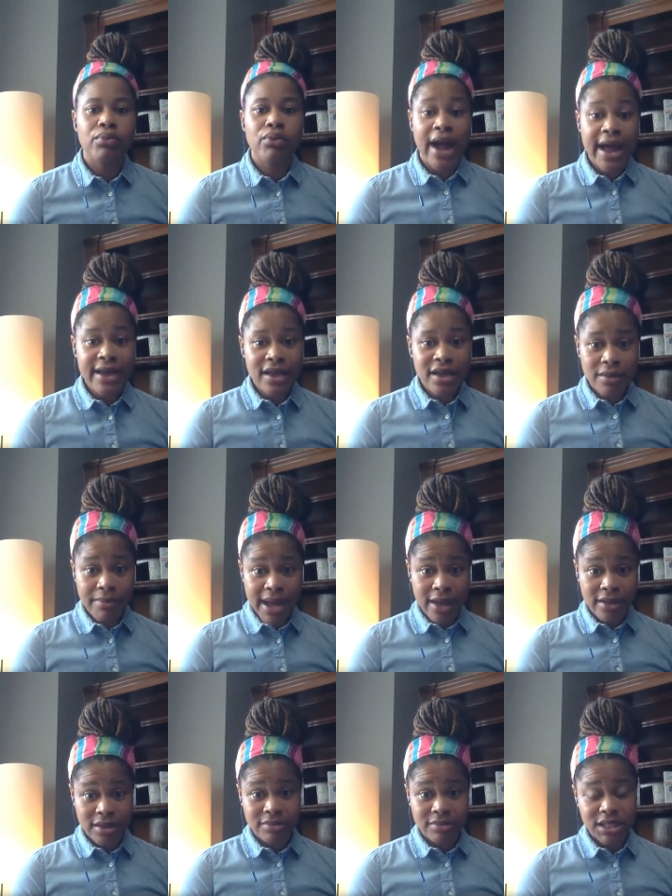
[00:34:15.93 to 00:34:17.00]
bragging
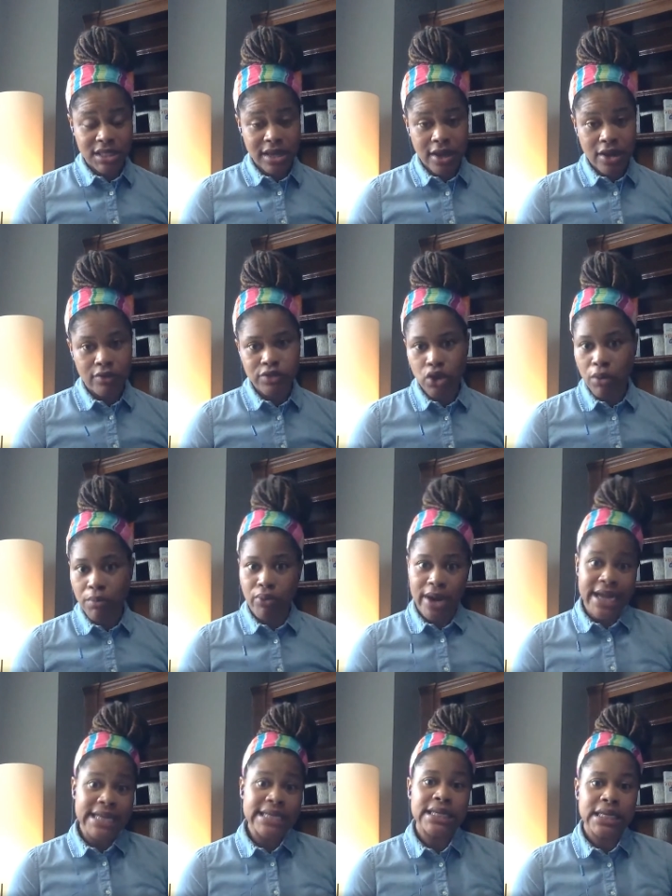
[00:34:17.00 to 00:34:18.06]
about themselves or
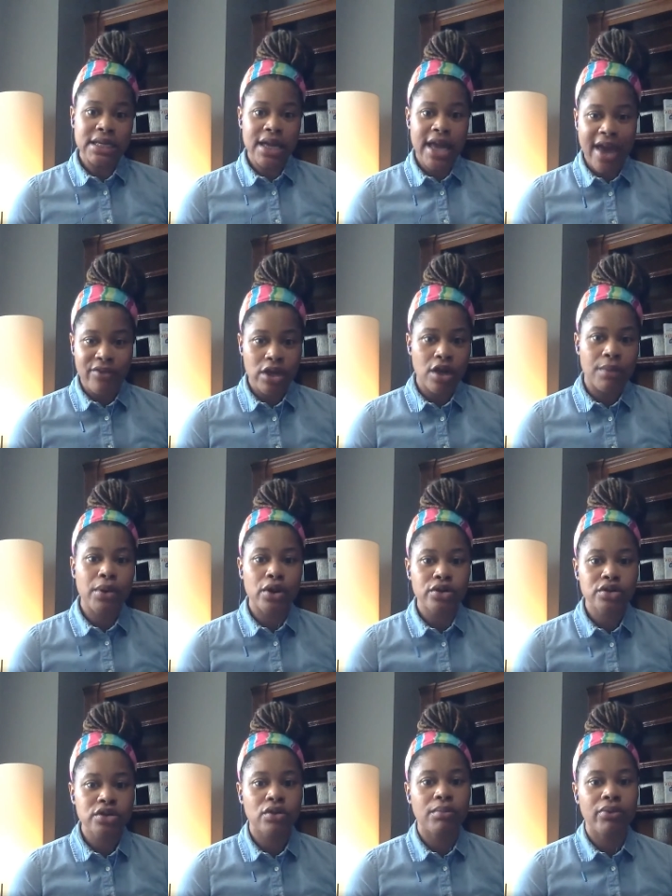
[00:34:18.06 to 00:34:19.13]
branding, having a
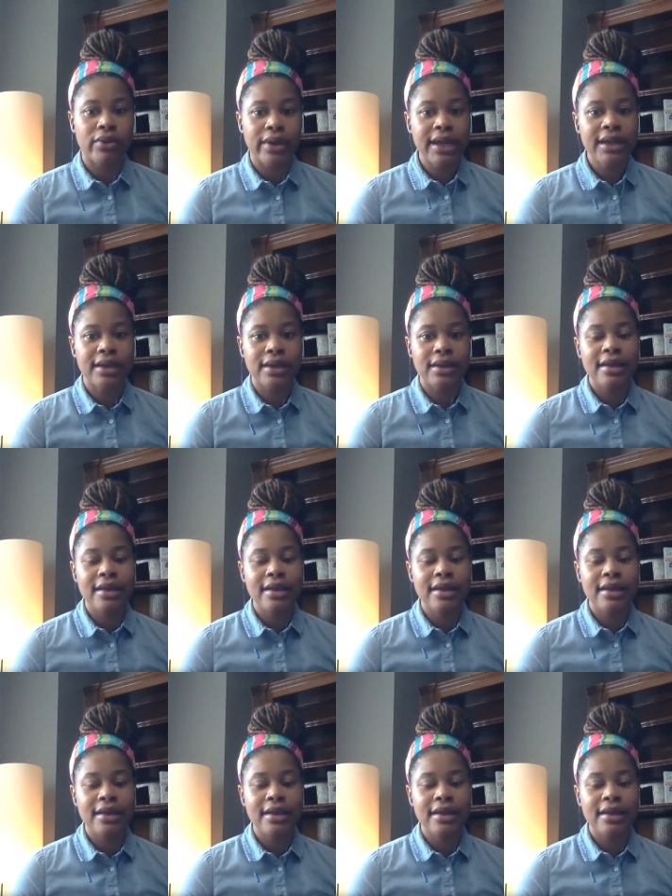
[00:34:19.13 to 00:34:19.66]
personal brand,